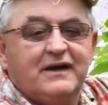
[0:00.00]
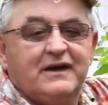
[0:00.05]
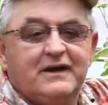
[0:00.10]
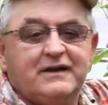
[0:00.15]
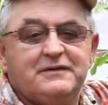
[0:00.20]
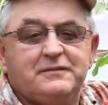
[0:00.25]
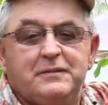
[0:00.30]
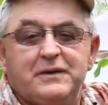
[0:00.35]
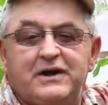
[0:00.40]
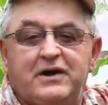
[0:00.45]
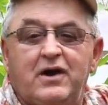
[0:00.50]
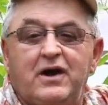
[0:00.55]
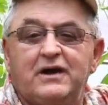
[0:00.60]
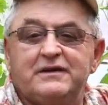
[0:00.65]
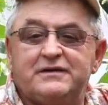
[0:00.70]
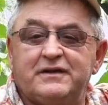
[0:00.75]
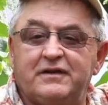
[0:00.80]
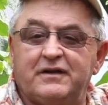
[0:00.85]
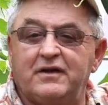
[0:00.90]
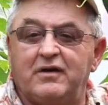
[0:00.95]
is
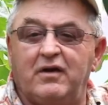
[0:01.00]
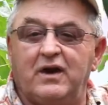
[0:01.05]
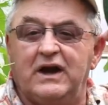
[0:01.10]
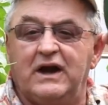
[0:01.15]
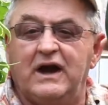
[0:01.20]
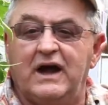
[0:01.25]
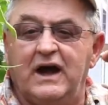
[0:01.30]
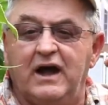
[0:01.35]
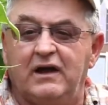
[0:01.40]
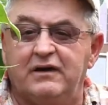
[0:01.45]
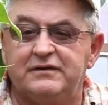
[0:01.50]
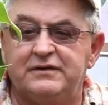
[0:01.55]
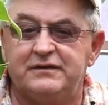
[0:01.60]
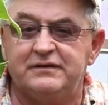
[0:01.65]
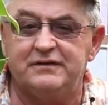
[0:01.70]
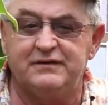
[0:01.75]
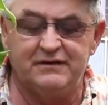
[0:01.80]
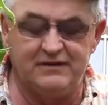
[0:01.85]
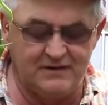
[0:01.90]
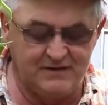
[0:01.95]
because of the greenhouse.
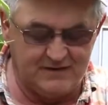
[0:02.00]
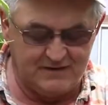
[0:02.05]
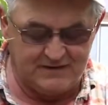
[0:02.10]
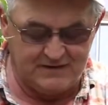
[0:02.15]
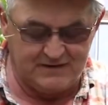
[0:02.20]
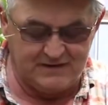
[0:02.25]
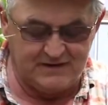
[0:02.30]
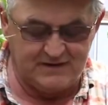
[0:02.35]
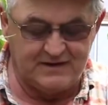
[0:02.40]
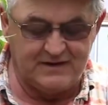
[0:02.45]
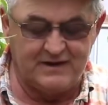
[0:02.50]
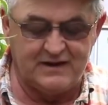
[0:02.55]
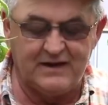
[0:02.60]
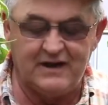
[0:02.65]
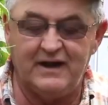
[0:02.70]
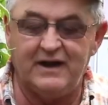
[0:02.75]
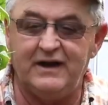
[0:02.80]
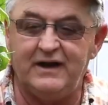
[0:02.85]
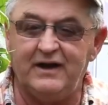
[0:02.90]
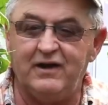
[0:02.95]

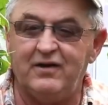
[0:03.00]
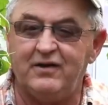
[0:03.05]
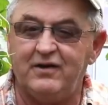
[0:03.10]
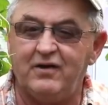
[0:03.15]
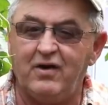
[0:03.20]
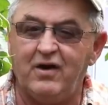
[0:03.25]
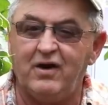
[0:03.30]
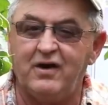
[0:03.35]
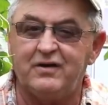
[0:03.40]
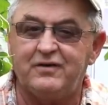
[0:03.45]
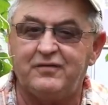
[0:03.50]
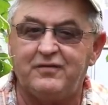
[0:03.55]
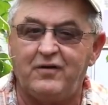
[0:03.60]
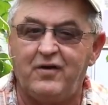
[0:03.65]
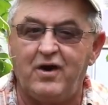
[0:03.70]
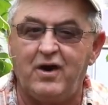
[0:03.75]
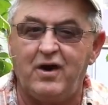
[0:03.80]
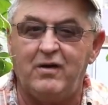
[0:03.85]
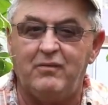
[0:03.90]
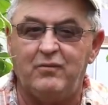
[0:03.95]
And here at Yarnick's
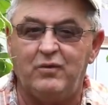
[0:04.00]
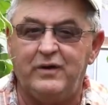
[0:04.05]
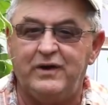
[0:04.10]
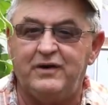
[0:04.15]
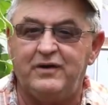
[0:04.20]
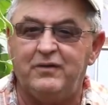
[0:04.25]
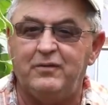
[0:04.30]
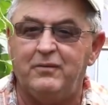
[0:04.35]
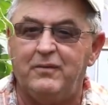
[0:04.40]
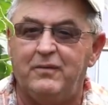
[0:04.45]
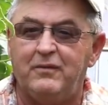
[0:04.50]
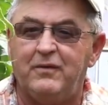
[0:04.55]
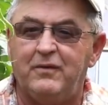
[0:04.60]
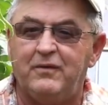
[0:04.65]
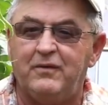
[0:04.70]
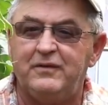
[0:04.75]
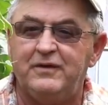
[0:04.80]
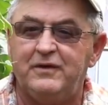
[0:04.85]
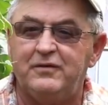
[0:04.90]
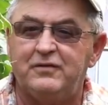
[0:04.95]
farm we do
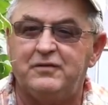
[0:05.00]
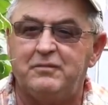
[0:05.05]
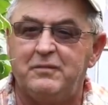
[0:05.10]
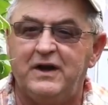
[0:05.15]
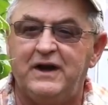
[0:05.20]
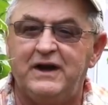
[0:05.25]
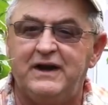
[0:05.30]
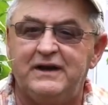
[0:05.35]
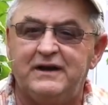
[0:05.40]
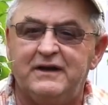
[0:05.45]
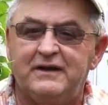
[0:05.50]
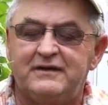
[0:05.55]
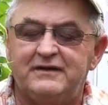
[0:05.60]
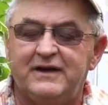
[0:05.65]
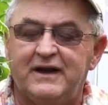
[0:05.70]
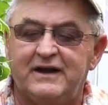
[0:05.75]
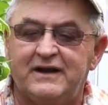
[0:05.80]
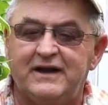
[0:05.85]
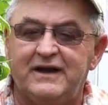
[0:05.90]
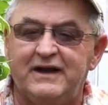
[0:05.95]
use many
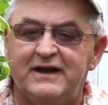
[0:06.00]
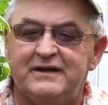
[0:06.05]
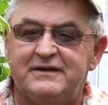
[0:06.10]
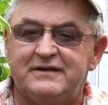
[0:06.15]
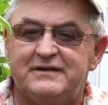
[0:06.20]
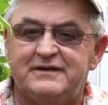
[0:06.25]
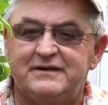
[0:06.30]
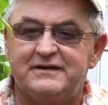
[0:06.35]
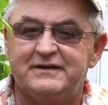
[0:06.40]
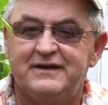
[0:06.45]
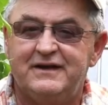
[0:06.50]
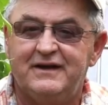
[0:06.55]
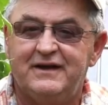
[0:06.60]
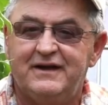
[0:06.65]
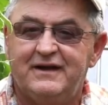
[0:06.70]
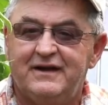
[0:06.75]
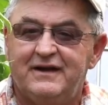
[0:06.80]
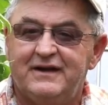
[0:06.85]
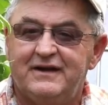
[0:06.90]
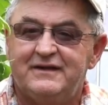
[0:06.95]
techniques
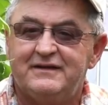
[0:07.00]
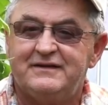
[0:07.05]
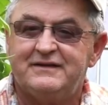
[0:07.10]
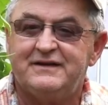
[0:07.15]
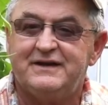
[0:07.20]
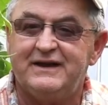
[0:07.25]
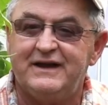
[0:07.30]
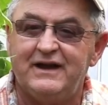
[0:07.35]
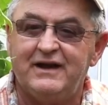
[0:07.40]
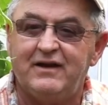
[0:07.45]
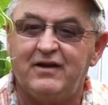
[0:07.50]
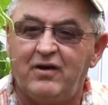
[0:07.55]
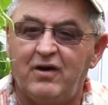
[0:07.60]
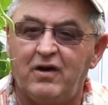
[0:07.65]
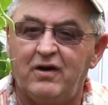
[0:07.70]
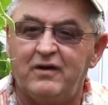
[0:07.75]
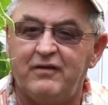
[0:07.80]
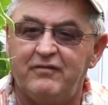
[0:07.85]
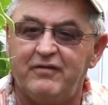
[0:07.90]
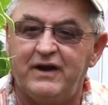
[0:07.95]
to get
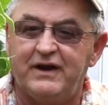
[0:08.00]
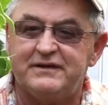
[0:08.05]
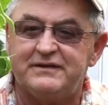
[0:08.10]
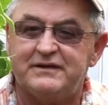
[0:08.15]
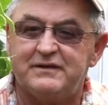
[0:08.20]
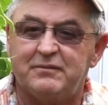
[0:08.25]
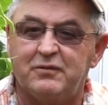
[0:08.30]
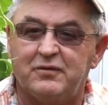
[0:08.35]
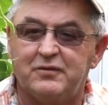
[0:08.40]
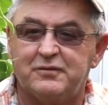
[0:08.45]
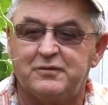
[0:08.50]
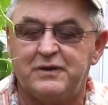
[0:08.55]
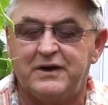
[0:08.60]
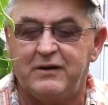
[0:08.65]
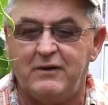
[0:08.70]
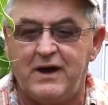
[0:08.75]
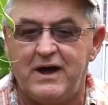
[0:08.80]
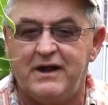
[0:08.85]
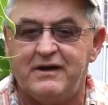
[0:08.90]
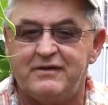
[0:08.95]
early vegetables. We
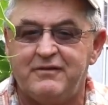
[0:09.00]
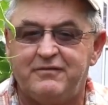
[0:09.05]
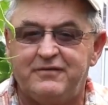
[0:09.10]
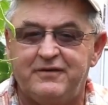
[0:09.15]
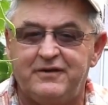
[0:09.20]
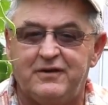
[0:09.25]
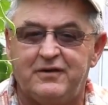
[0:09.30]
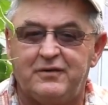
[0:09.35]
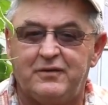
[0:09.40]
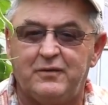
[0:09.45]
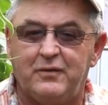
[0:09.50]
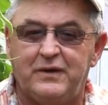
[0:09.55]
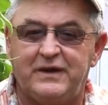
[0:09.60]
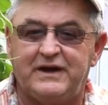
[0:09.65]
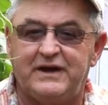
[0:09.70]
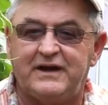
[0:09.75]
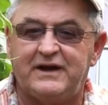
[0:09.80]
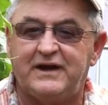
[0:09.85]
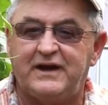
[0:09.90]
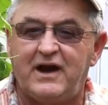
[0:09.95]
go out in the field and we
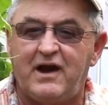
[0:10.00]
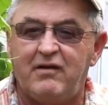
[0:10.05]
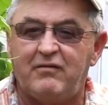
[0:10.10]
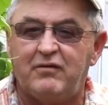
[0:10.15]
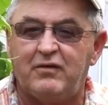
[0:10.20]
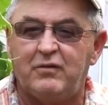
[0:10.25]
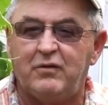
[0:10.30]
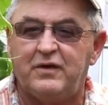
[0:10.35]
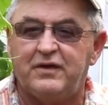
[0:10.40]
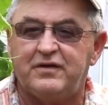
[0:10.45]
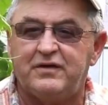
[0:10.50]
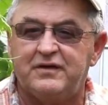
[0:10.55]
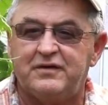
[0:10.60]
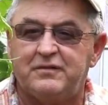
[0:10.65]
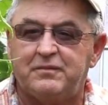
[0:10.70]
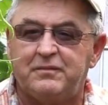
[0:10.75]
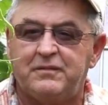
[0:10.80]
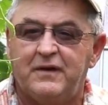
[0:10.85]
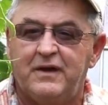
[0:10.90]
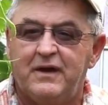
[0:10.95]
cover with this
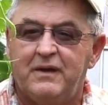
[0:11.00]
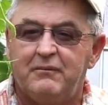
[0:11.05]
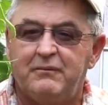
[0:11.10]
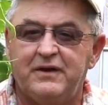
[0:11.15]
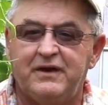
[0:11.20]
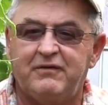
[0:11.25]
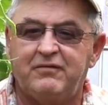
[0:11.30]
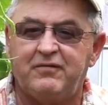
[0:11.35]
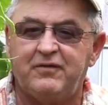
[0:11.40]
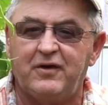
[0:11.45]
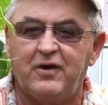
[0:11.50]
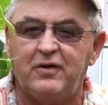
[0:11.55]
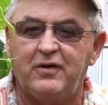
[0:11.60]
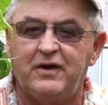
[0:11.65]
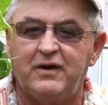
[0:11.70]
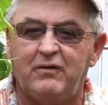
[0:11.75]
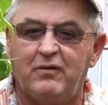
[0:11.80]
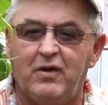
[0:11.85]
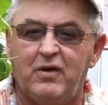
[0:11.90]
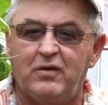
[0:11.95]
big
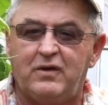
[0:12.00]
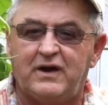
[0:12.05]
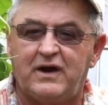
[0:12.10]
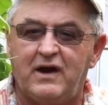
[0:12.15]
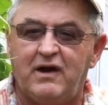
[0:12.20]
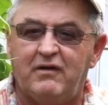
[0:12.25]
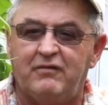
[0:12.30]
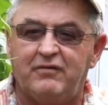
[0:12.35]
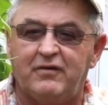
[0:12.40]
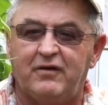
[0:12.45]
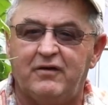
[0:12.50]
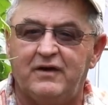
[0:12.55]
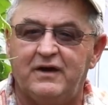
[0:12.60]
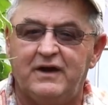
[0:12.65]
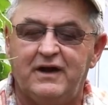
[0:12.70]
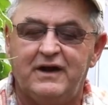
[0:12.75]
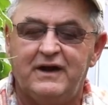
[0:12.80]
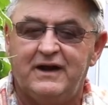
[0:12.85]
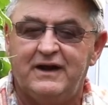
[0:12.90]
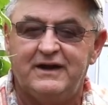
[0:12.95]
floating row cover.
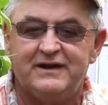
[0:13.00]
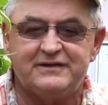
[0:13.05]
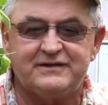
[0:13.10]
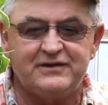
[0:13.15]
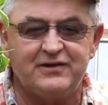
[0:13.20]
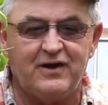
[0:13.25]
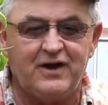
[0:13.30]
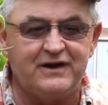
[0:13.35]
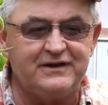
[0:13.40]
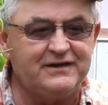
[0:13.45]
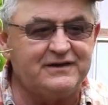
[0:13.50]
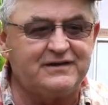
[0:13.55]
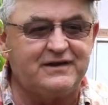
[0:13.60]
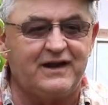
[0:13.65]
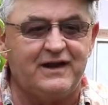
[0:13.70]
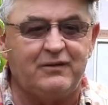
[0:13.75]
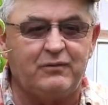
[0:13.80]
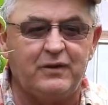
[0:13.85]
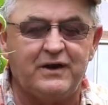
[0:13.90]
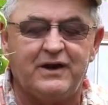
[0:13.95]
It's not just
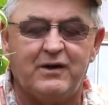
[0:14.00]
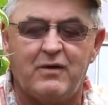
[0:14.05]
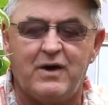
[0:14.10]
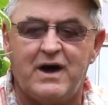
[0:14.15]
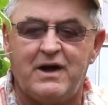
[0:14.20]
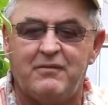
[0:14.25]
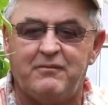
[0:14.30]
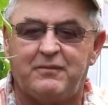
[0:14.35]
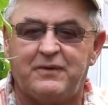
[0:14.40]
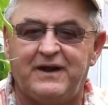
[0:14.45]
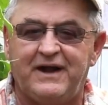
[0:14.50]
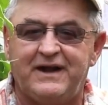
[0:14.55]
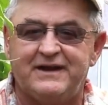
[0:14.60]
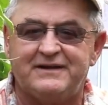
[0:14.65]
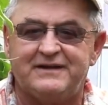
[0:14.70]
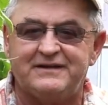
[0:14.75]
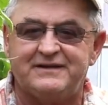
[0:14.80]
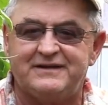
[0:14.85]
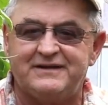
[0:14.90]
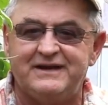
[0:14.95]
like we go out and plant
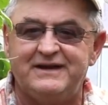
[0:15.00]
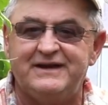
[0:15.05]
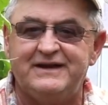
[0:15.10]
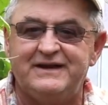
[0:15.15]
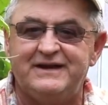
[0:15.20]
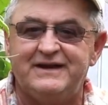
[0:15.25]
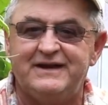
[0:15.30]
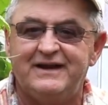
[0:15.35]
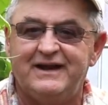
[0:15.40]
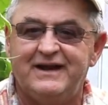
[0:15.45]
the seed